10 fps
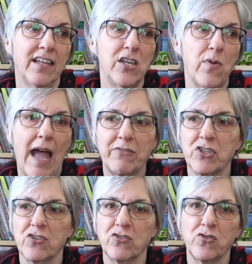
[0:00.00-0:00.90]
you have
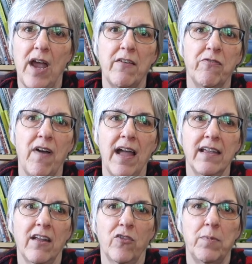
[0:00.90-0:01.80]
to try to
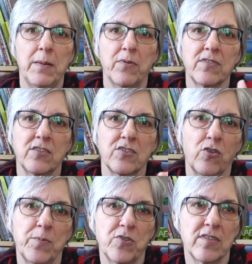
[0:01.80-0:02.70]
find other people's
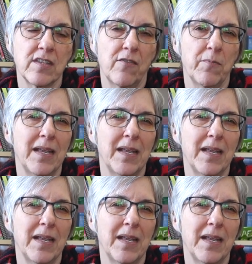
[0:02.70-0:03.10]
descriptions of them.